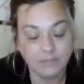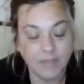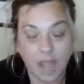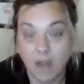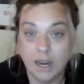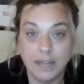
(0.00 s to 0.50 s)

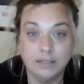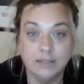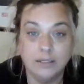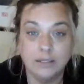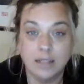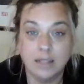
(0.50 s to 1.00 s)
All right,
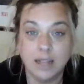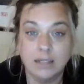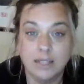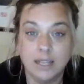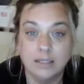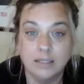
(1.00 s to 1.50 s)
I think
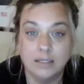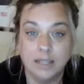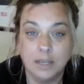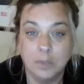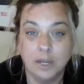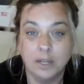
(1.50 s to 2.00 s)
that's it,
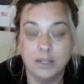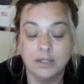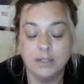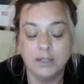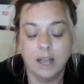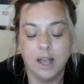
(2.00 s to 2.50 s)

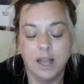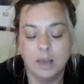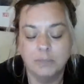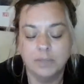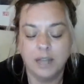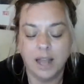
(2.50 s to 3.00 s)
Libras.
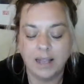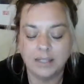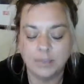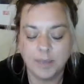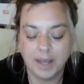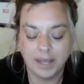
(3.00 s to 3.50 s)
I'm going to
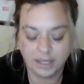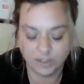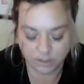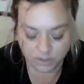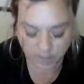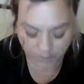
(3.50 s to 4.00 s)
ask my
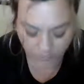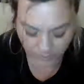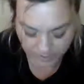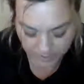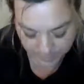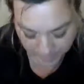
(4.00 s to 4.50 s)
angels, loved
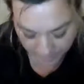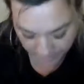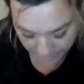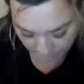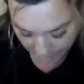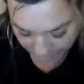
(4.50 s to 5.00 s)
ones,
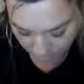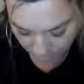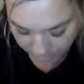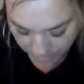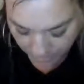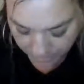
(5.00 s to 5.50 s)
spirit guides on
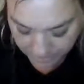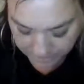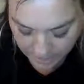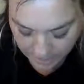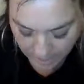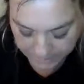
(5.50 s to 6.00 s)
the other
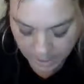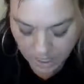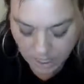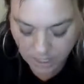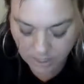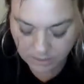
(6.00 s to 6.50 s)
side
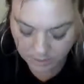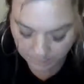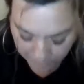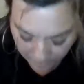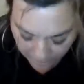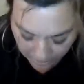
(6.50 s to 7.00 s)
to
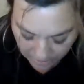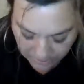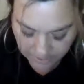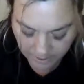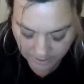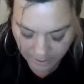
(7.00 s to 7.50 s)

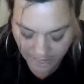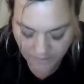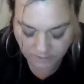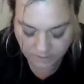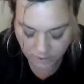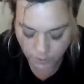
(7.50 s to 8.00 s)
please
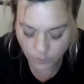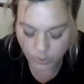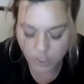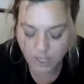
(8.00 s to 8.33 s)
connect to